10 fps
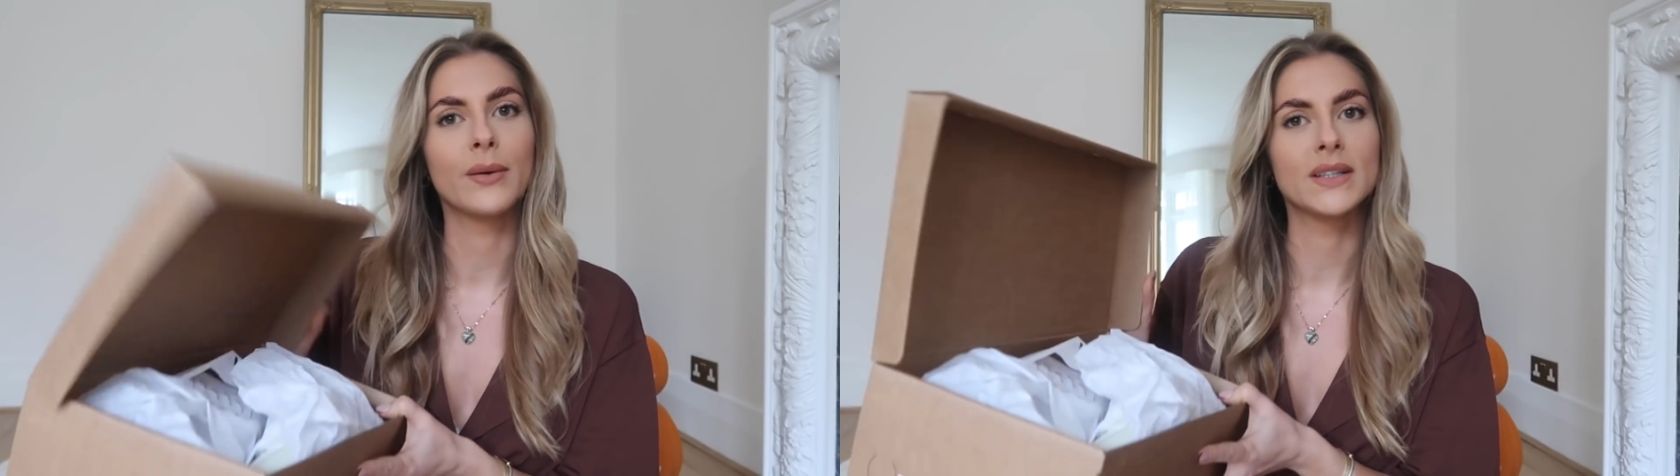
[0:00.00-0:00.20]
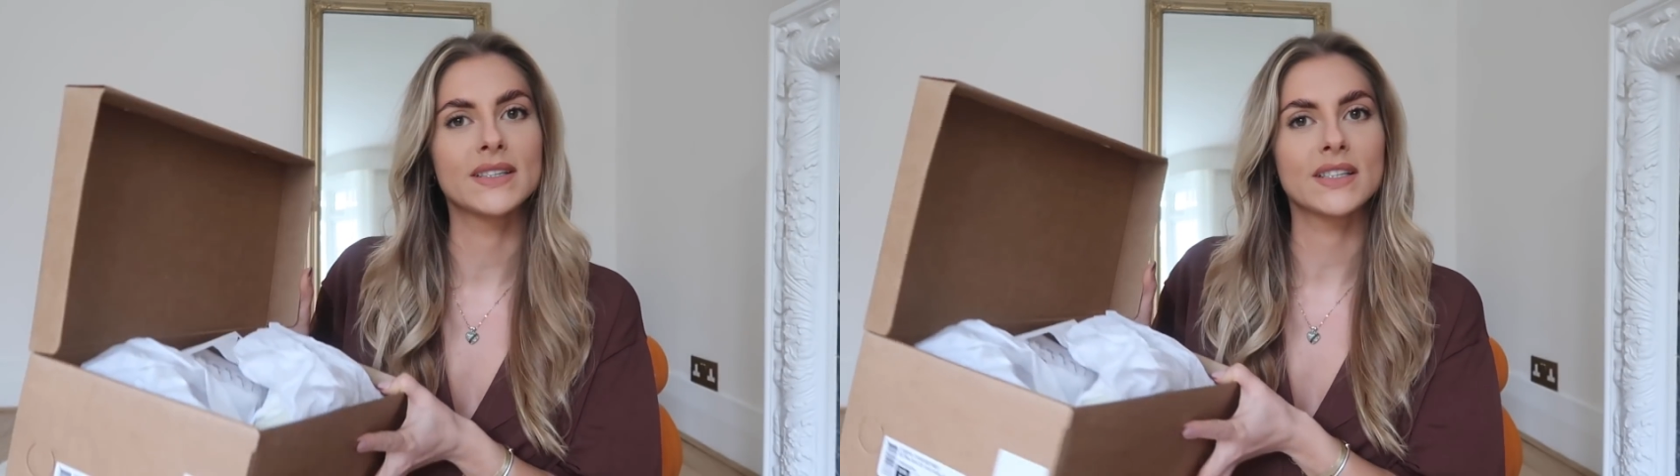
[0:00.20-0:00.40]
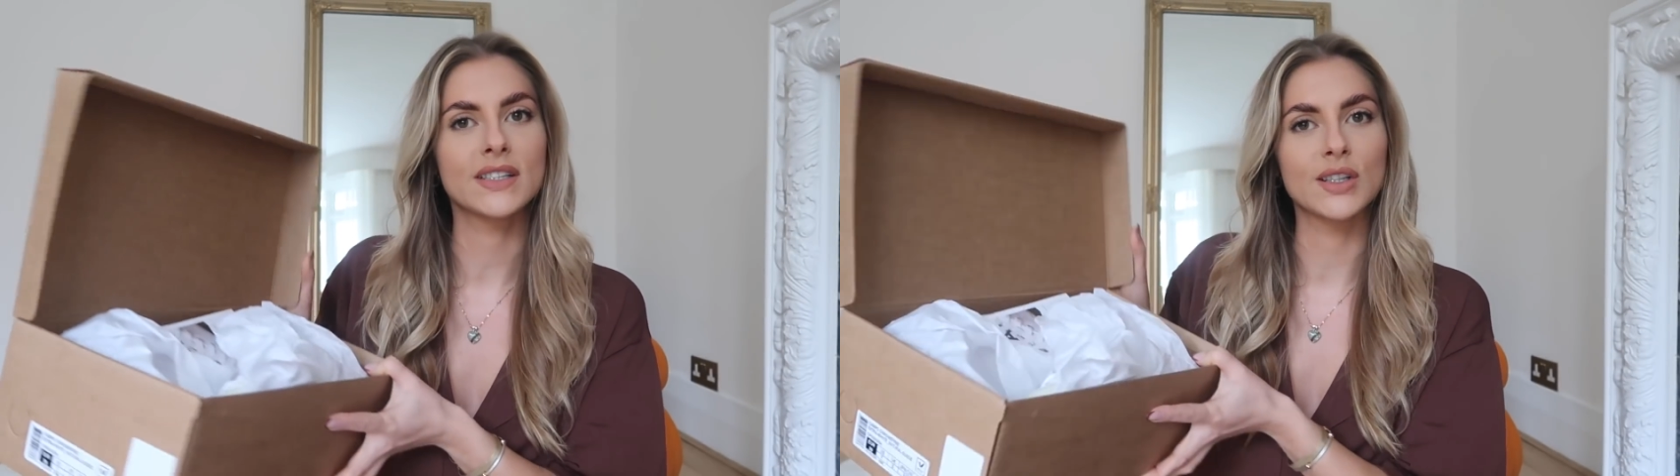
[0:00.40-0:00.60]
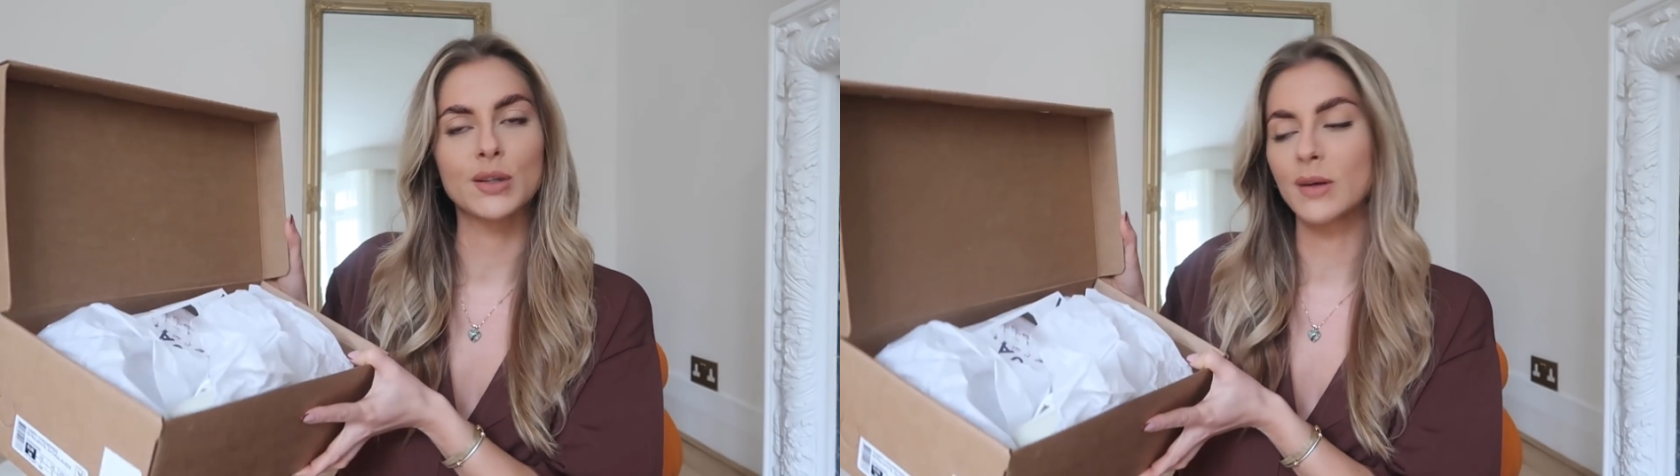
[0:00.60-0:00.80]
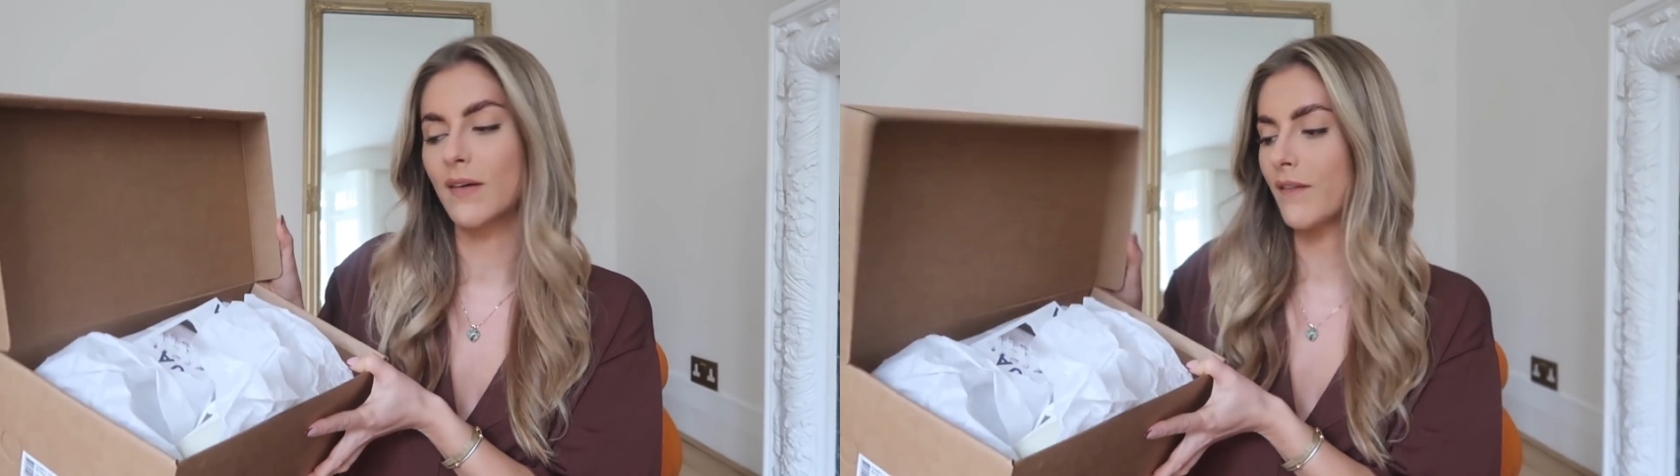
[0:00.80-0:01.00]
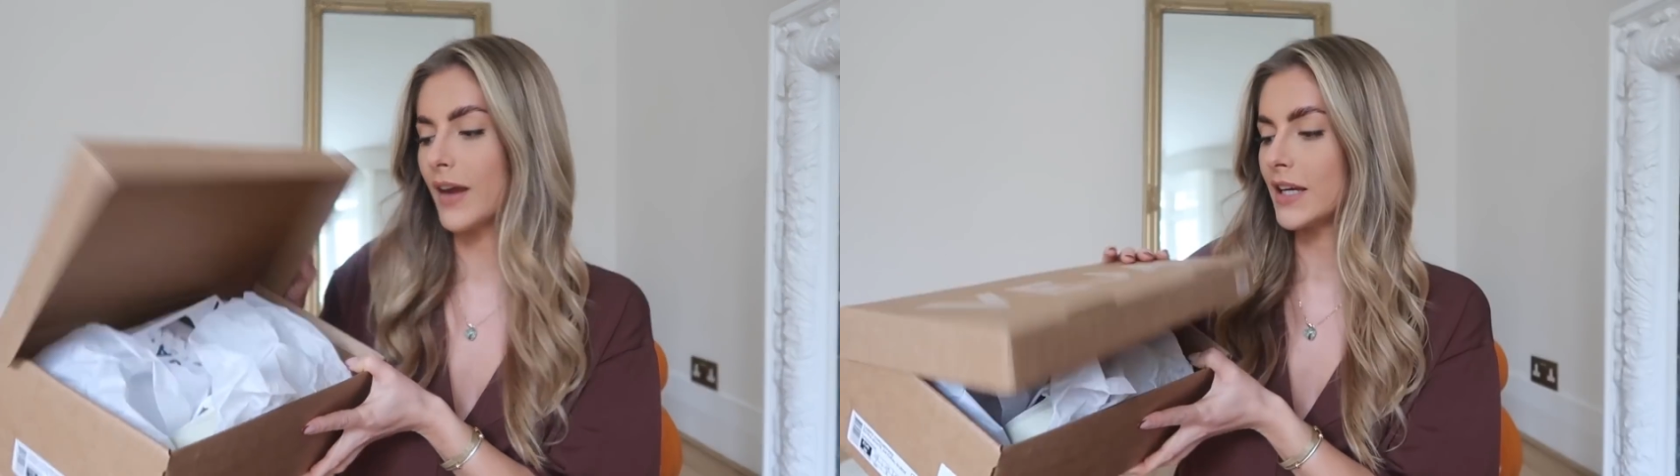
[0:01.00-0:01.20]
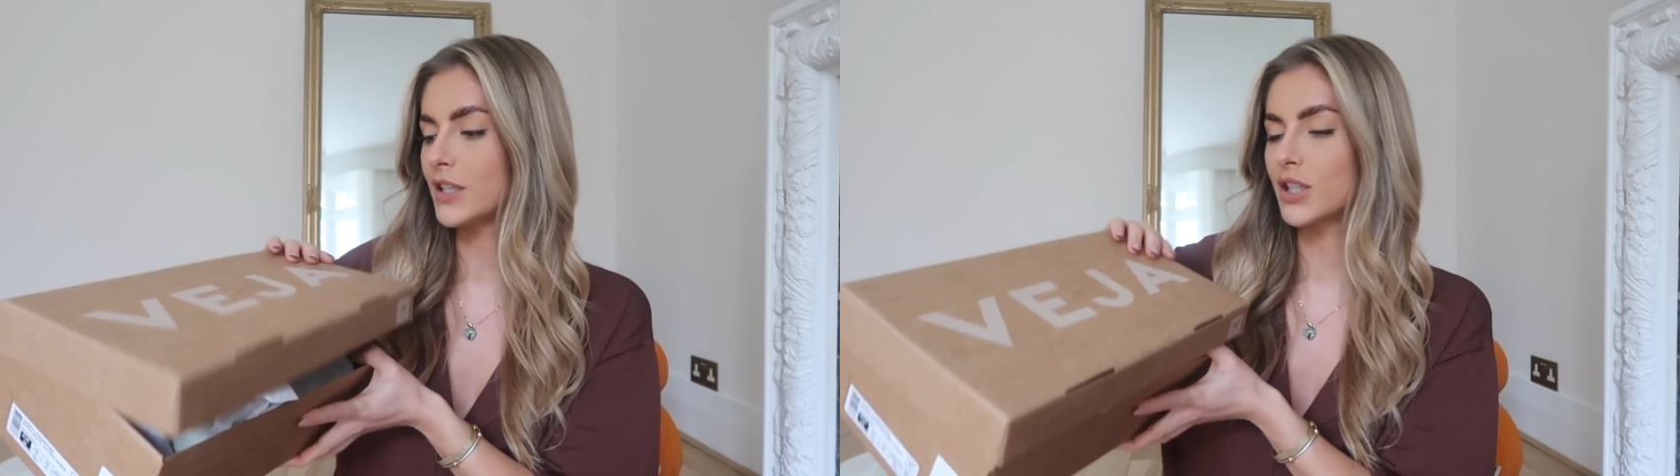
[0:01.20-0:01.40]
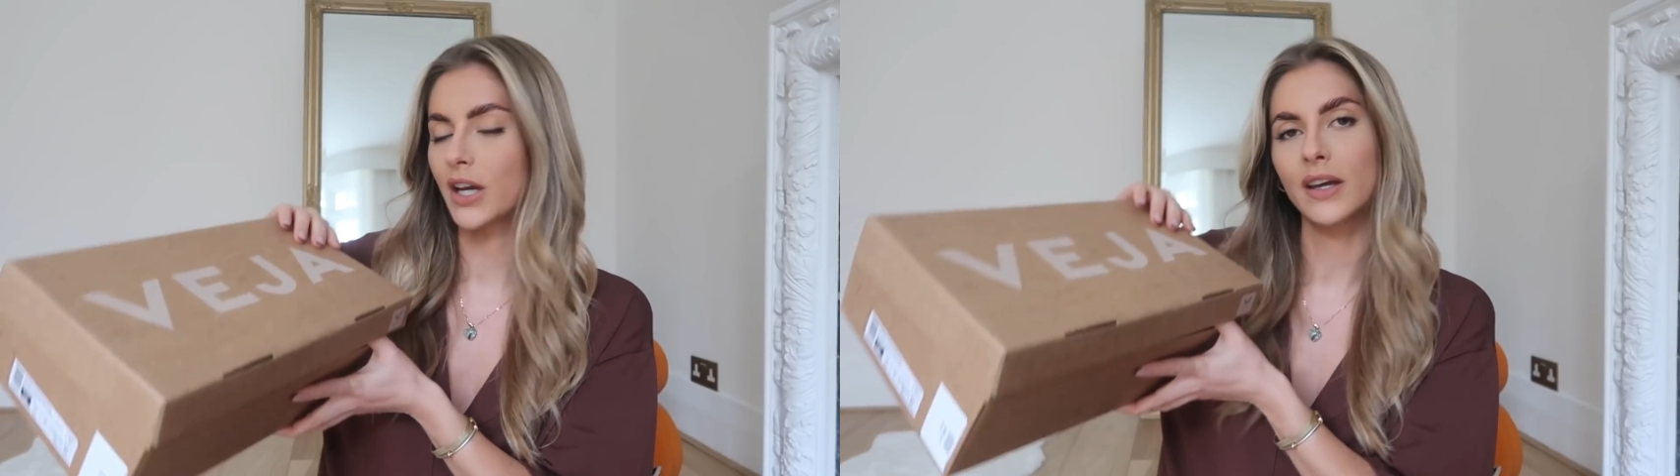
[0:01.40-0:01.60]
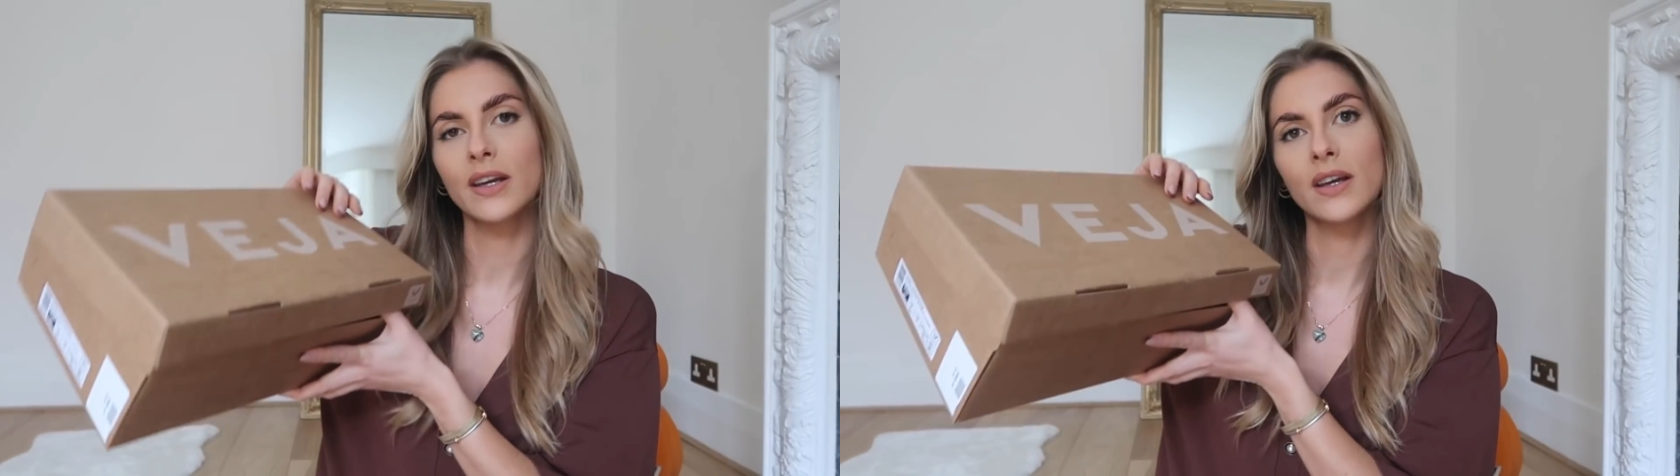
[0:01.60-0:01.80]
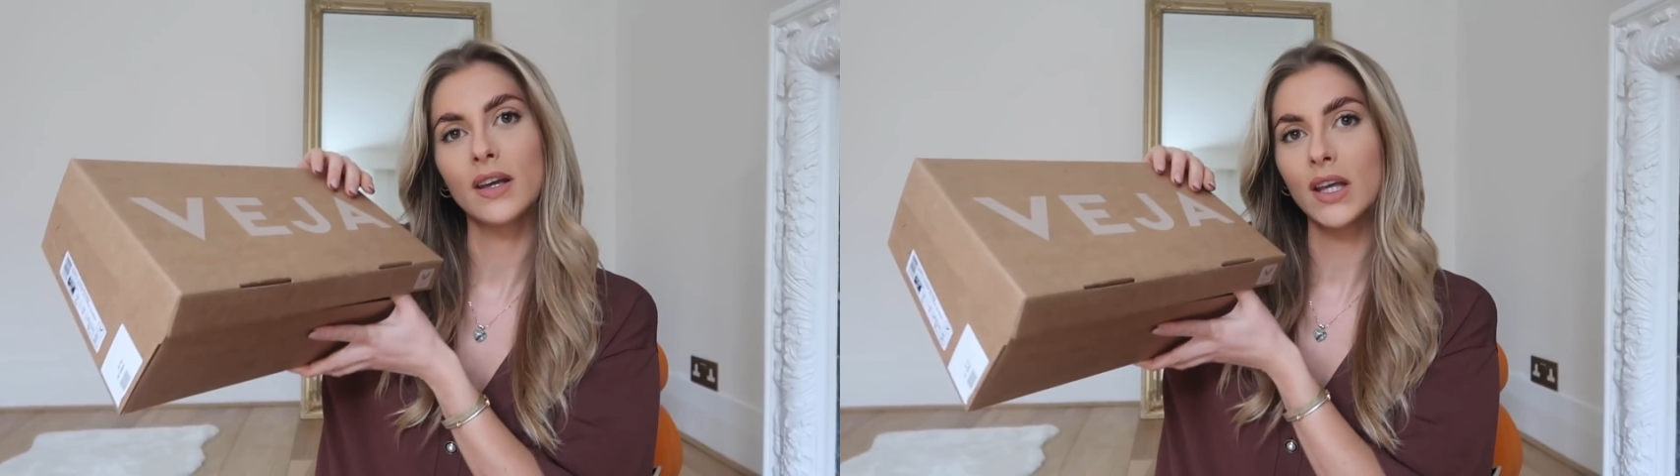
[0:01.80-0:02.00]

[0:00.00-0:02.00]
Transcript: was some Veja